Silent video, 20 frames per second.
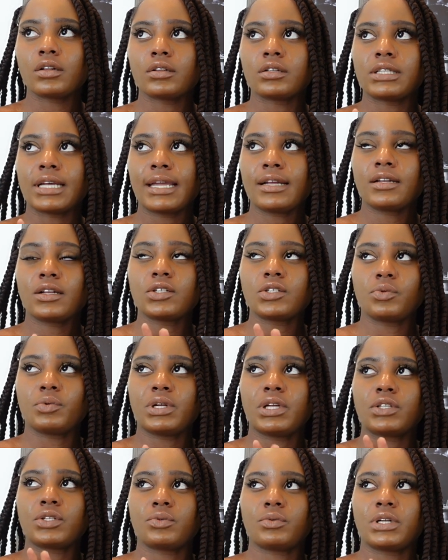dating in
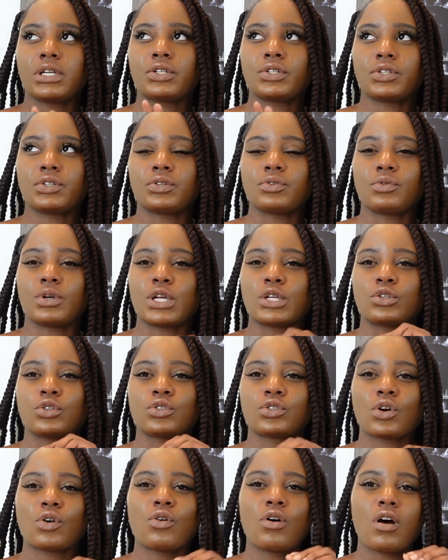2022 is
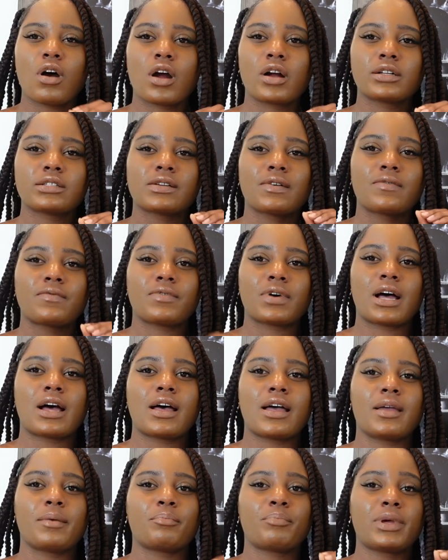so hard to
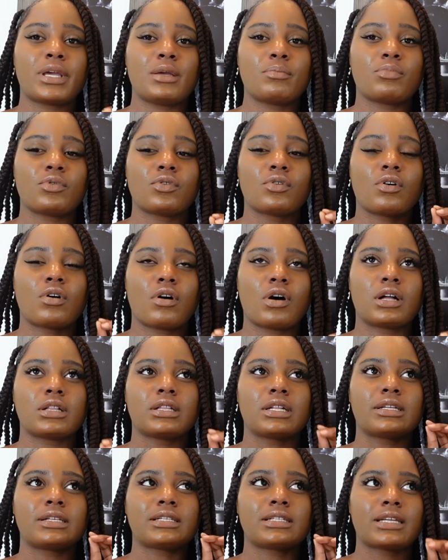find people on
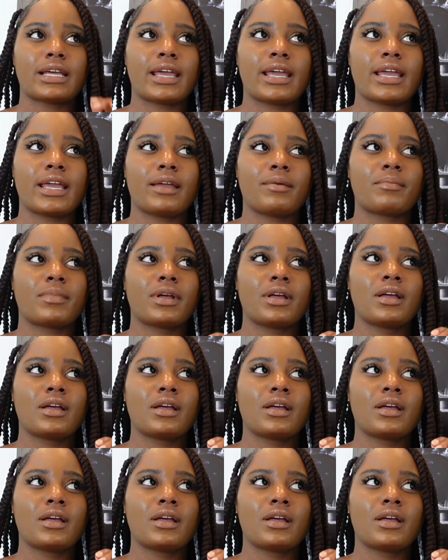the same,